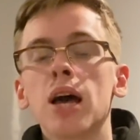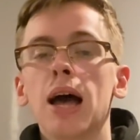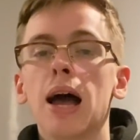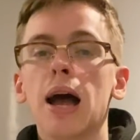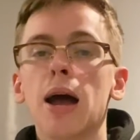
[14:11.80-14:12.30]

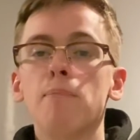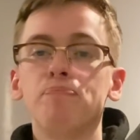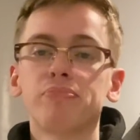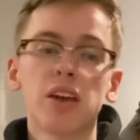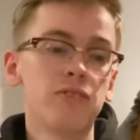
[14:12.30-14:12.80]

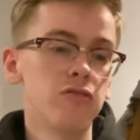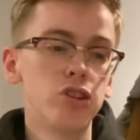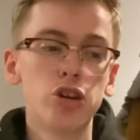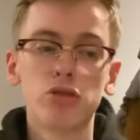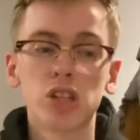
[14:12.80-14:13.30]
If you're
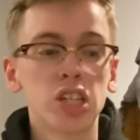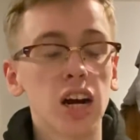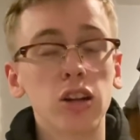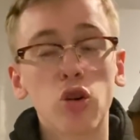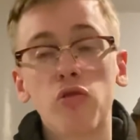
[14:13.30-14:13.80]
new to the
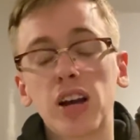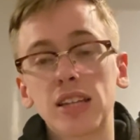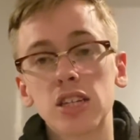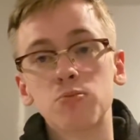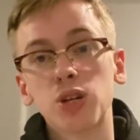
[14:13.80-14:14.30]
channel, don't forget to
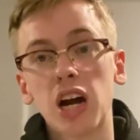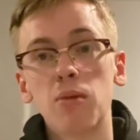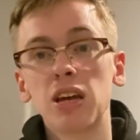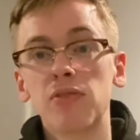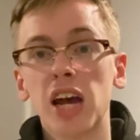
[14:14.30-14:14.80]
subscribe.
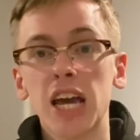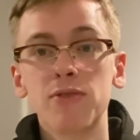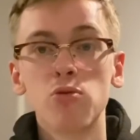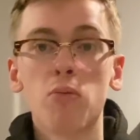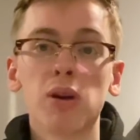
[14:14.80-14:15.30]
Leave a like if you
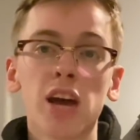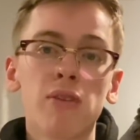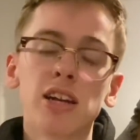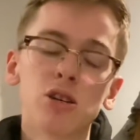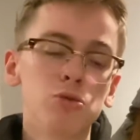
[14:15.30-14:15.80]
want. Play
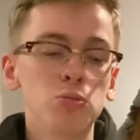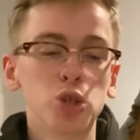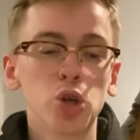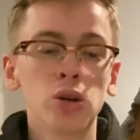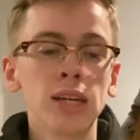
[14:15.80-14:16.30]
ratings will be up
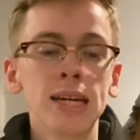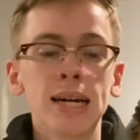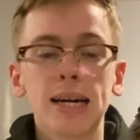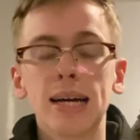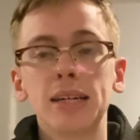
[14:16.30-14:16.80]
shortly.
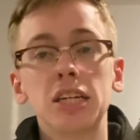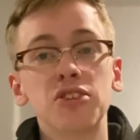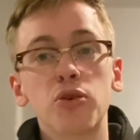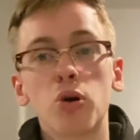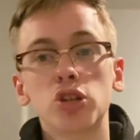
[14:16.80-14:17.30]
Cheers
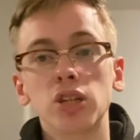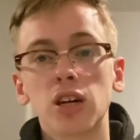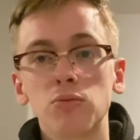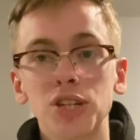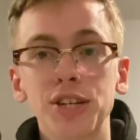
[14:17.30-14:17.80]
for watching, and
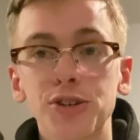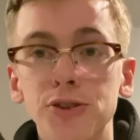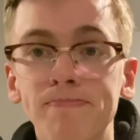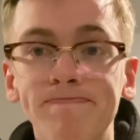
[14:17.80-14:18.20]
we'll see you soon.